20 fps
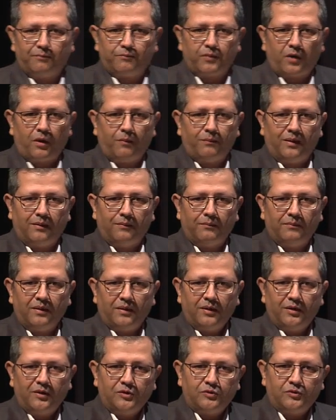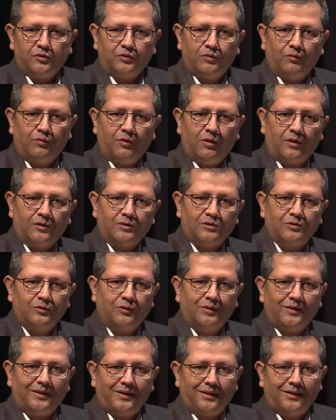problem, so you will also
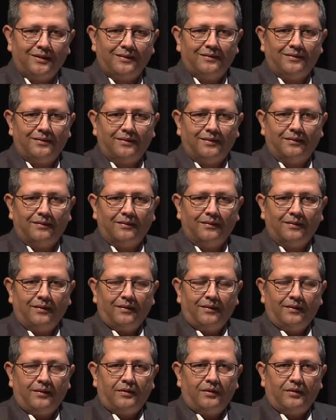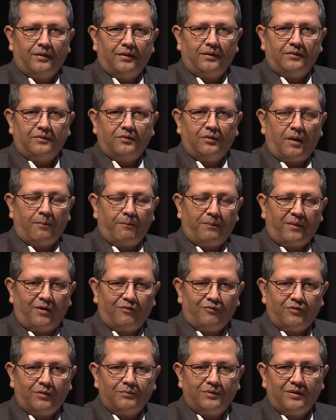need apart
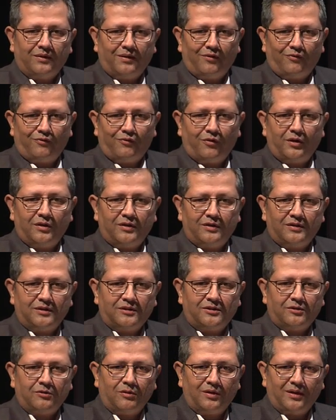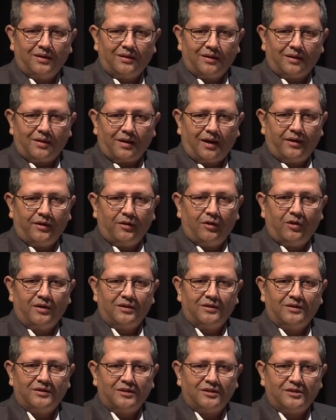from the nephrologist, you'll need the
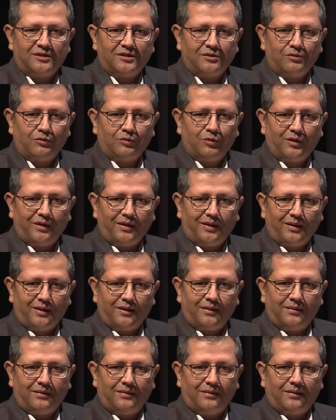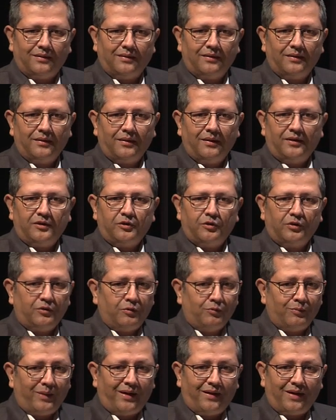cardiologist, you'll need,
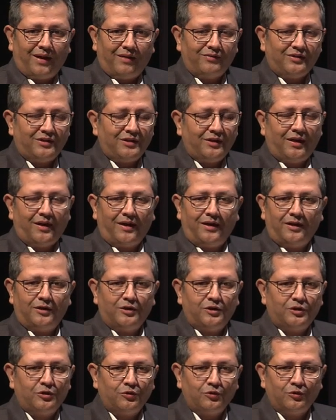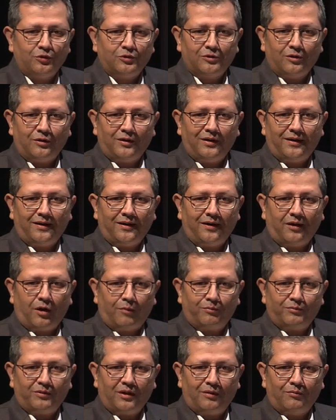you might have GI issues, you'll need an
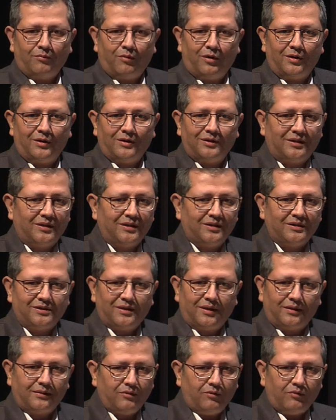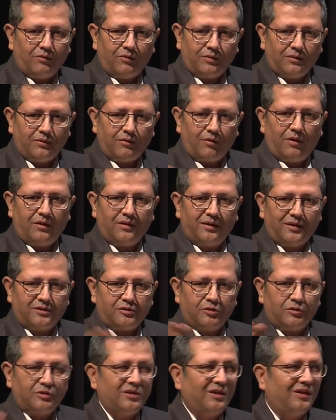ophthalmologist, and all the
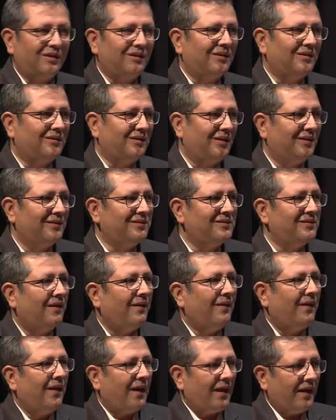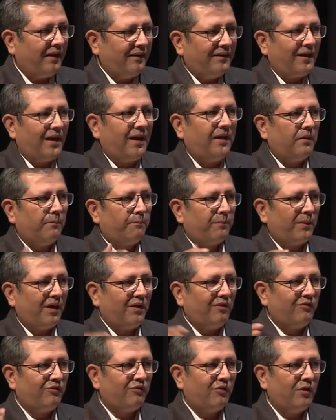associated things. And that
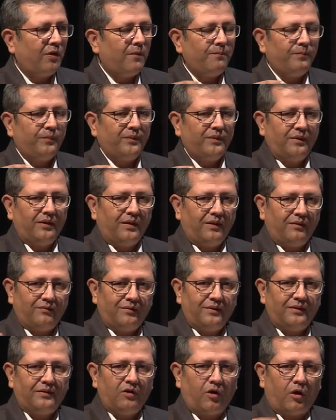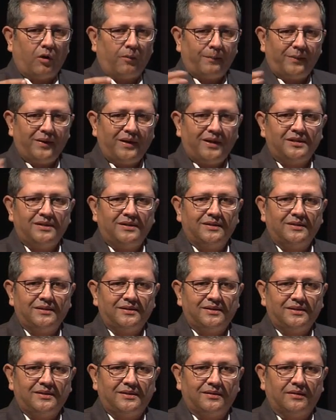apart from even the
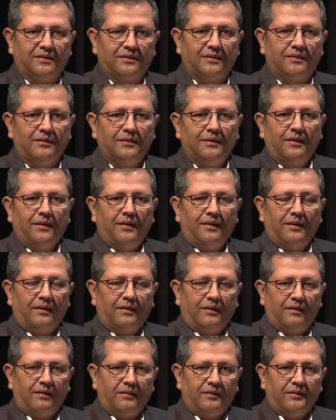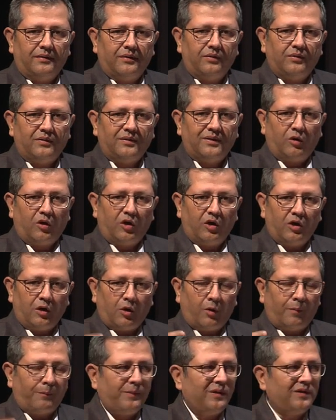operations, the all
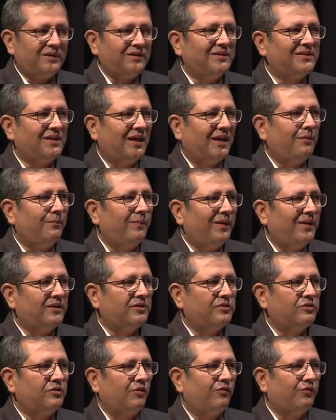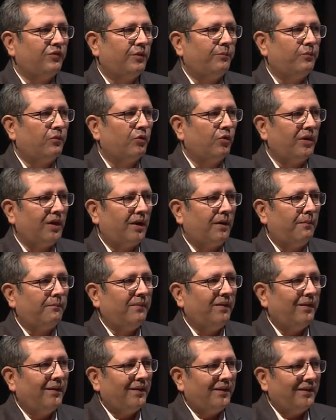operations elements of the program,
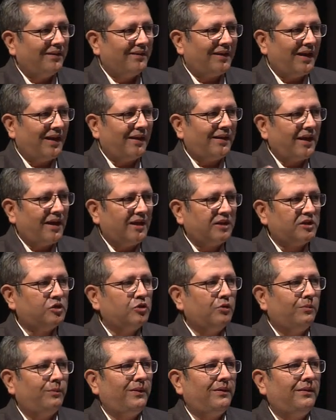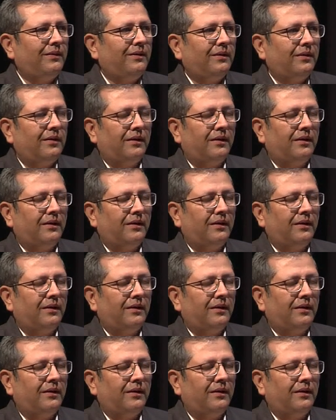that has to be